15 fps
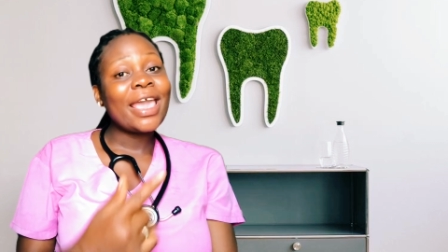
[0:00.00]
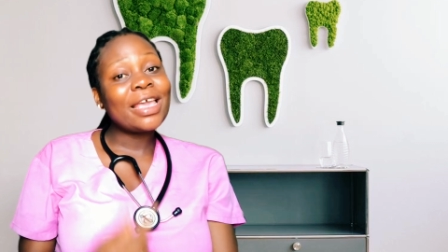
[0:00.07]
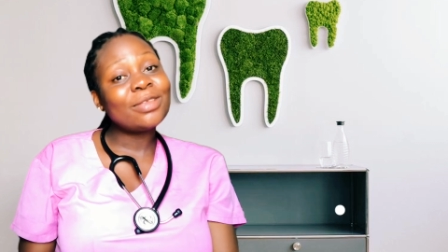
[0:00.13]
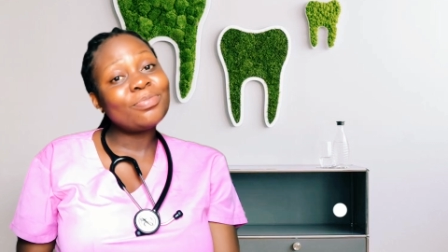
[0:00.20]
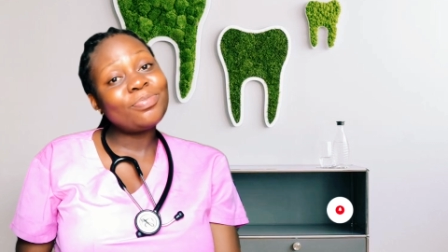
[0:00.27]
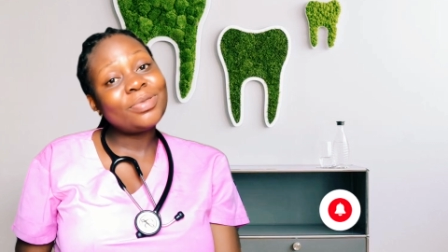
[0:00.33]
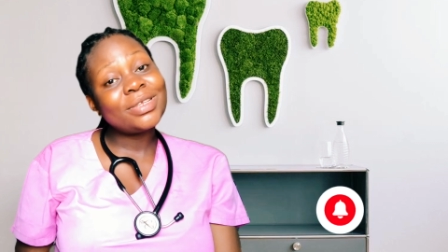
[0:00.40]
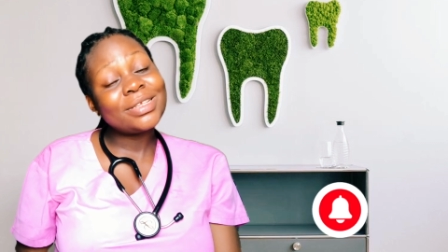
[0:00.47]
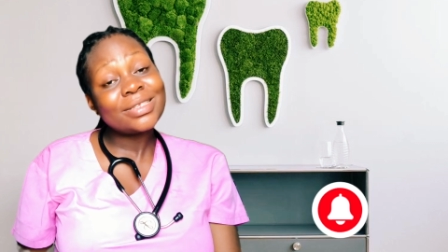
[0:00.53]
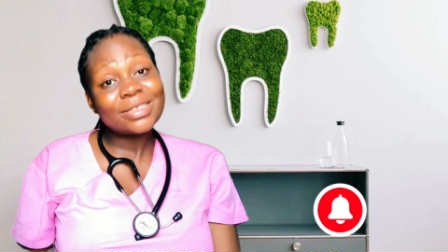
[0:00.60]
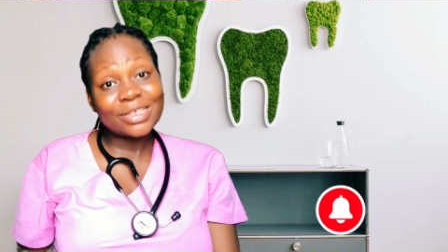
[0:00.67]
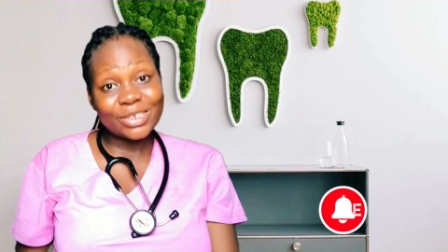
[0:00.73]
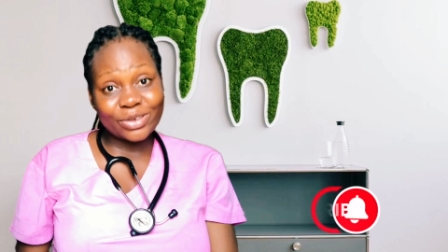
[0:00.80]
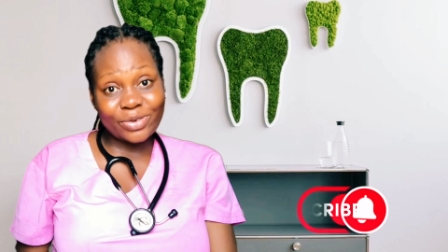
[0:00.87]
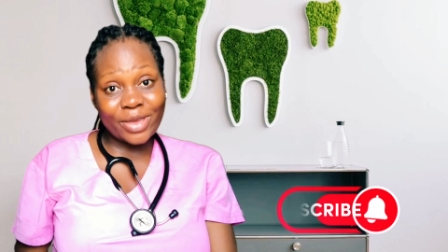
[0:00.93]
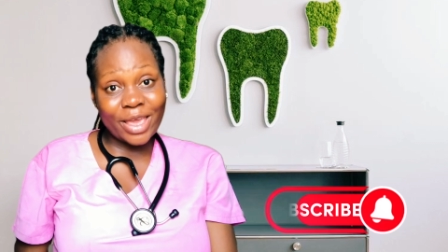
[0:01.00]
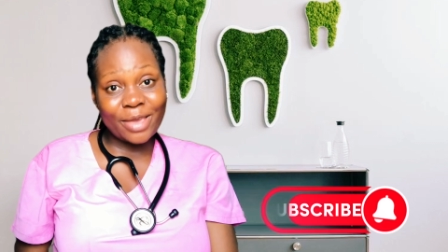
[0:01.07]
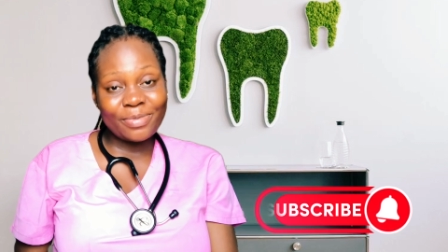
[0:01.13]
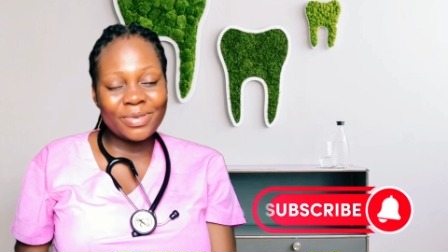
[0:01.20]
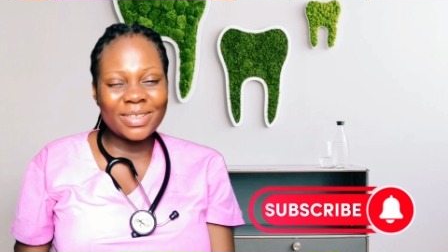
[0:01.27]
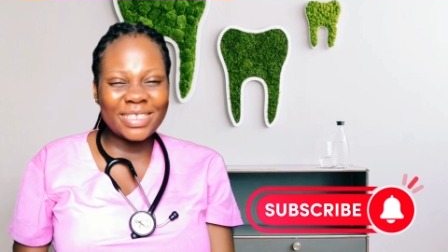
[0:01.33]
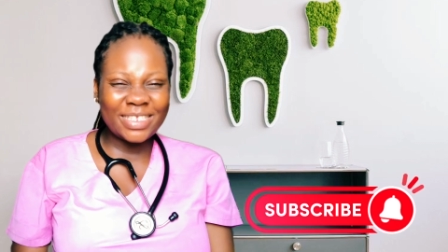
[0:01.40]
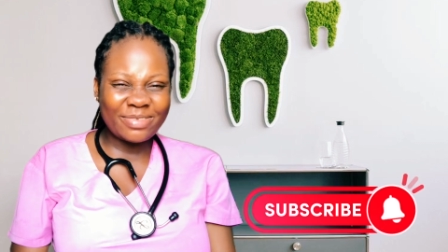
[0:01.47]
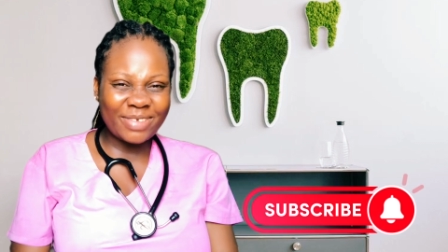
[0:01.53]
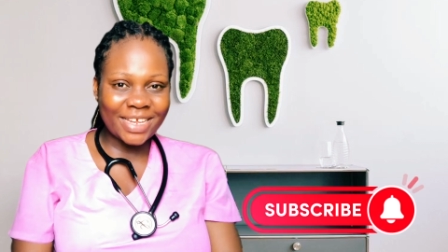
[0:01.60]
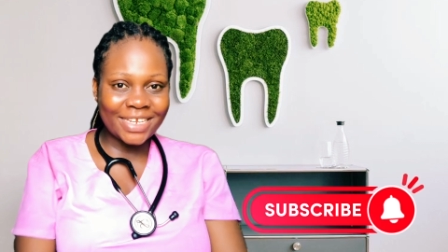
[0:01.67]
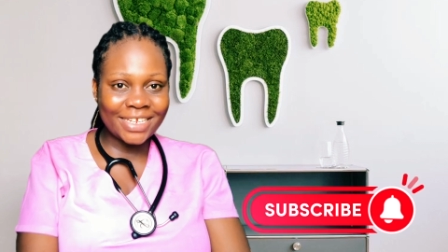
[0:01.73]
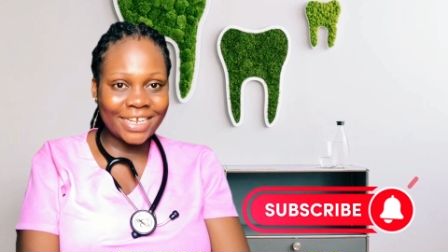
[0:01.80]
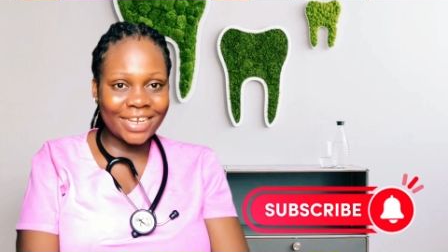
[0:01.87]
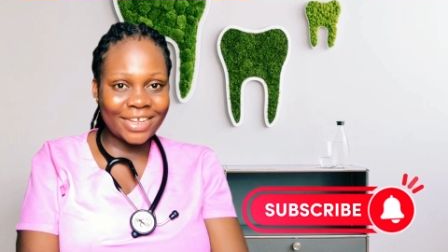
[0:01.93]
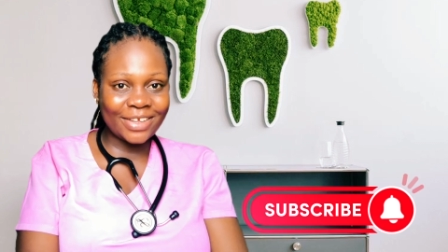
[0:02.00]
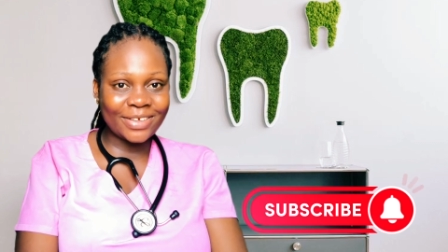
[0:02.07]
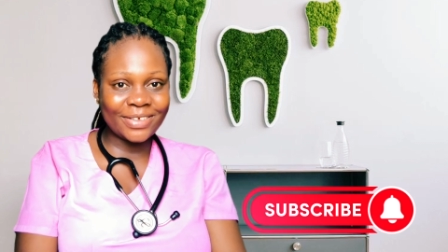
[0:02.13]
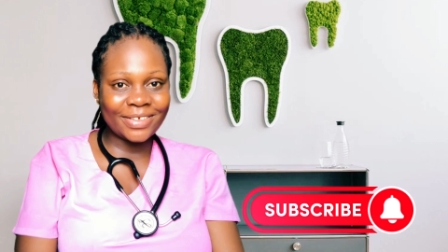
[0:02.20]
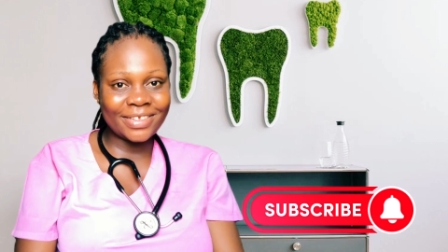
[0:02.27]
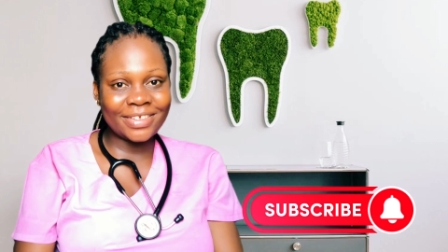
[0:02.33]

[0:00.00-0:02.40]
And please subscribe to my channel.